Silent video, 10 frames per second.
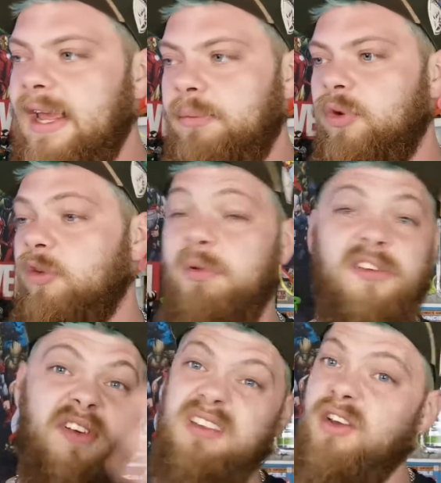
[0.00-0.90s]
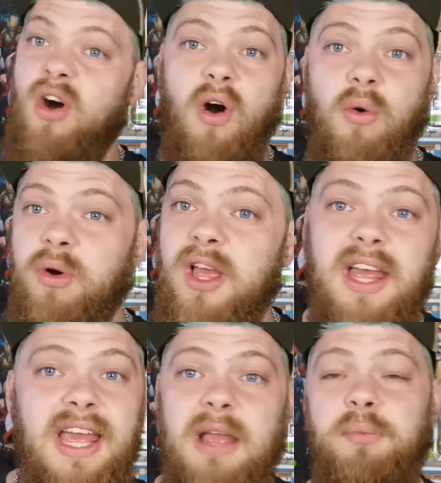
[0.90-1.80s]
It brought us Professor Hulk.
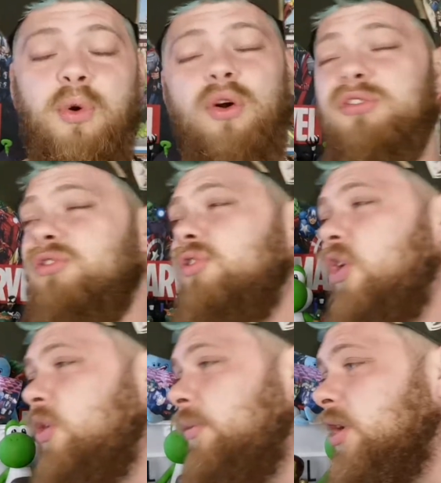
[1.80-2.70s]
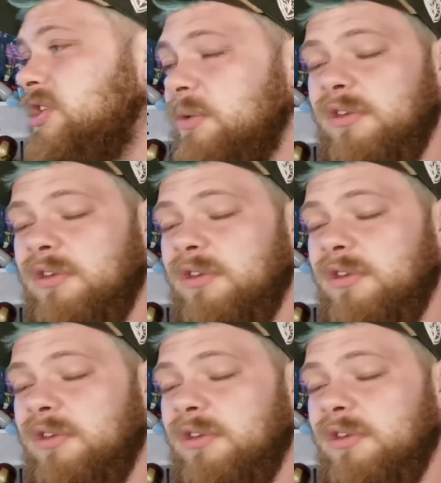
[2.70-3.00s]
It brought us so much.